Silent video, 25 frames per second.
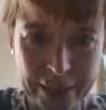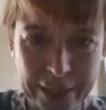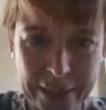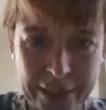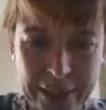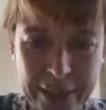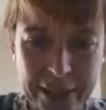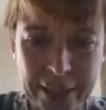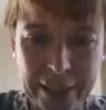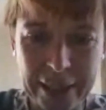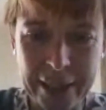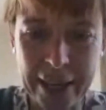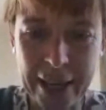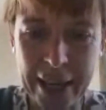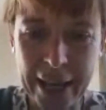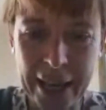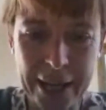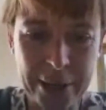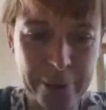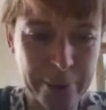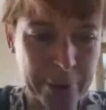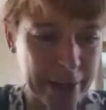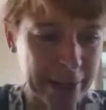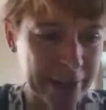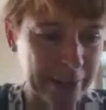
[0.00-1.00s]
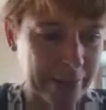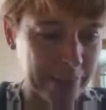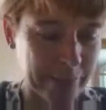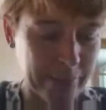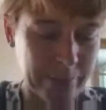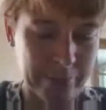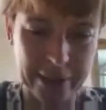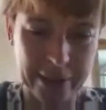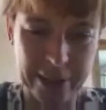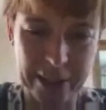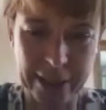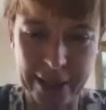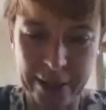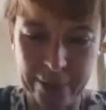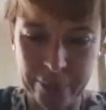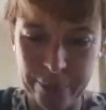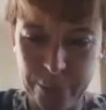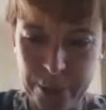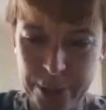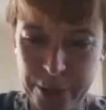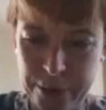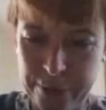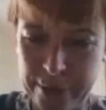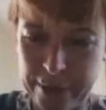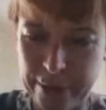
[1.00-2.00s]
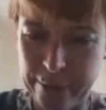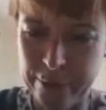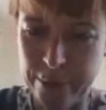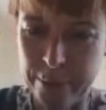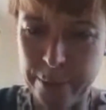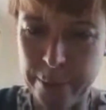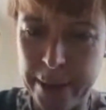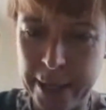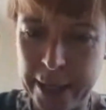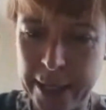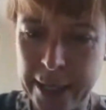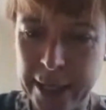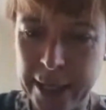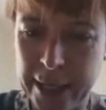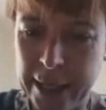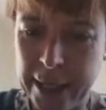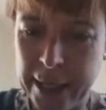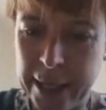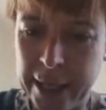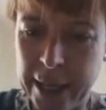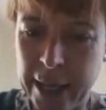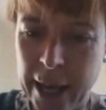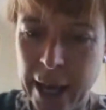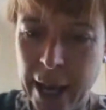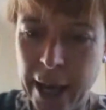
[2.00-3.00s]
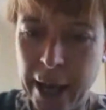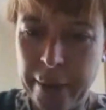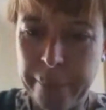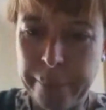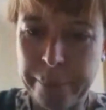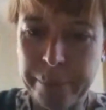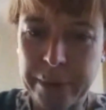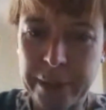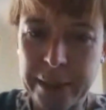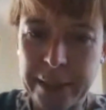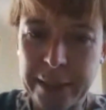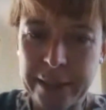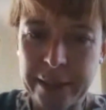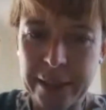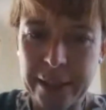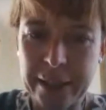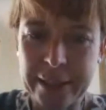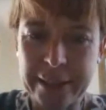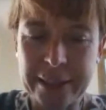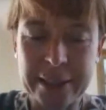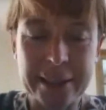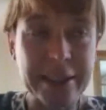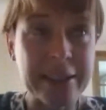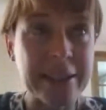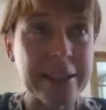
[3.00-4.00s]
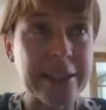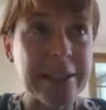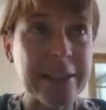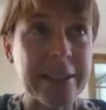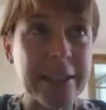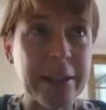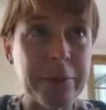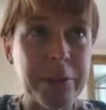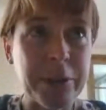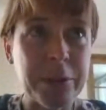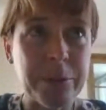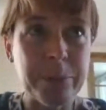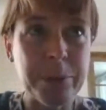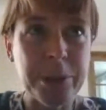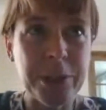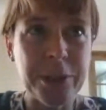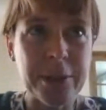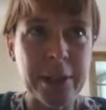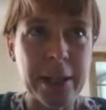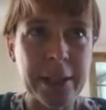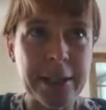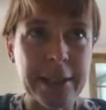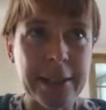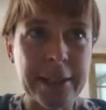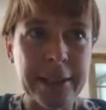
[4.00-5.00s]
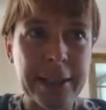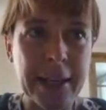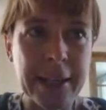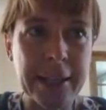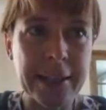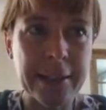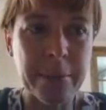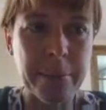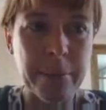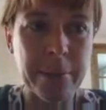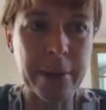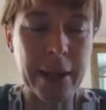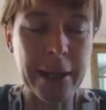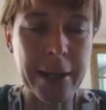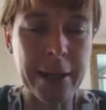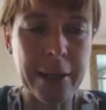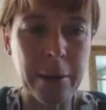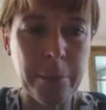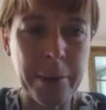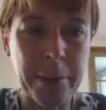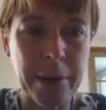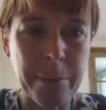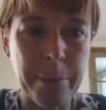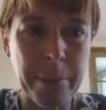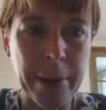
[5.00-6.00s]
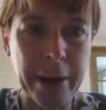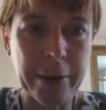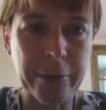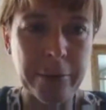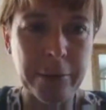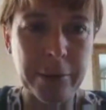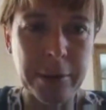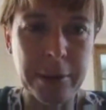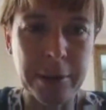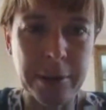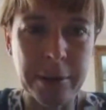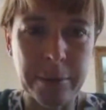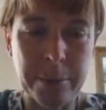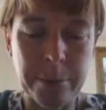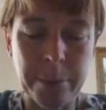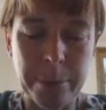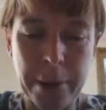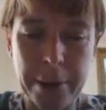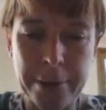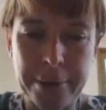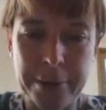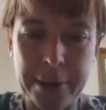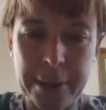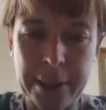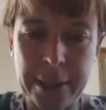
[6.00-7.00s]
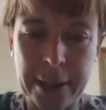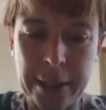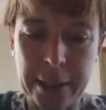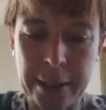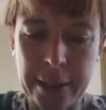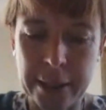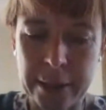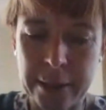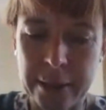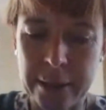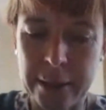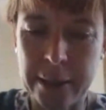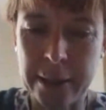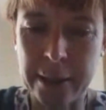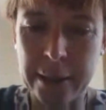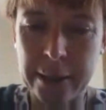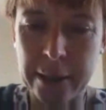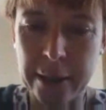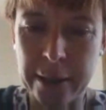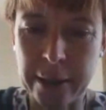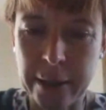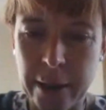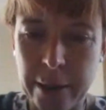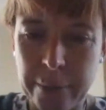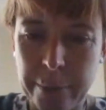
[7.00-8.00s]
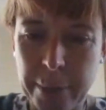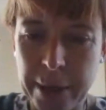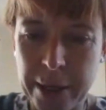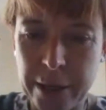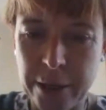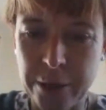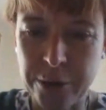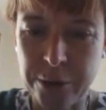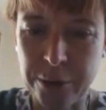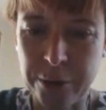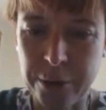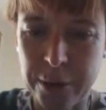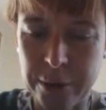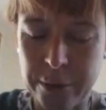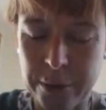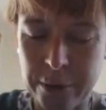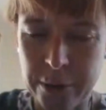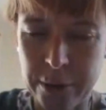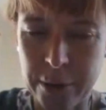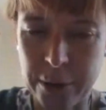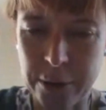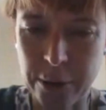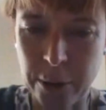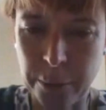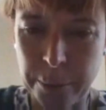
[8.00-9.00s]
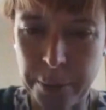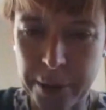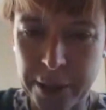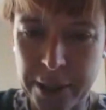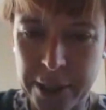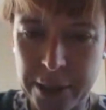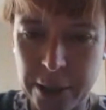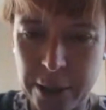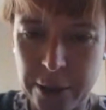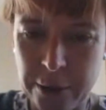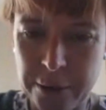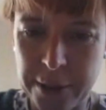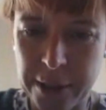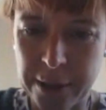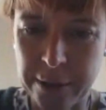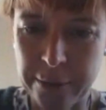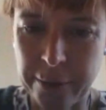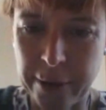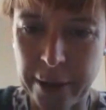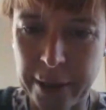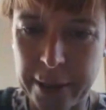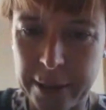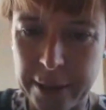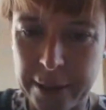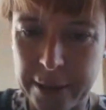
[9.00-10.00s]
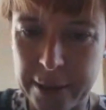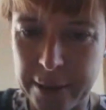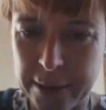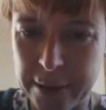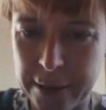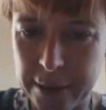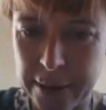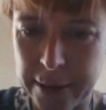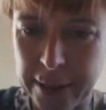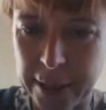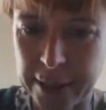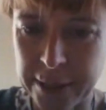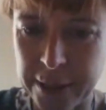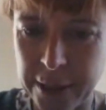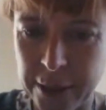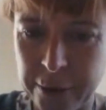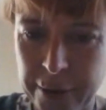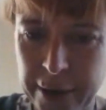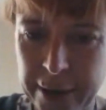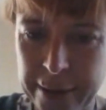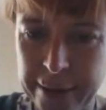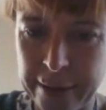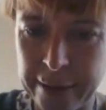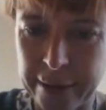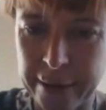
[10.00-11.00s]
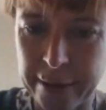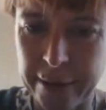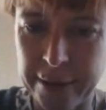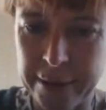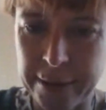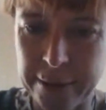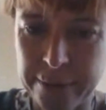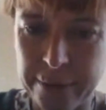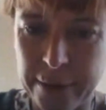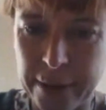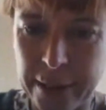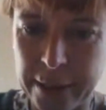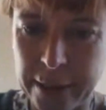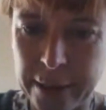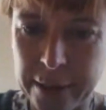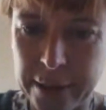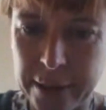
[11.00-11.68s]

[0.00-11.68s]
anyway, enough wittering for me. Sarah, would you like to say a little bit about posting and making sure the topics are using the right category and that kind of thing to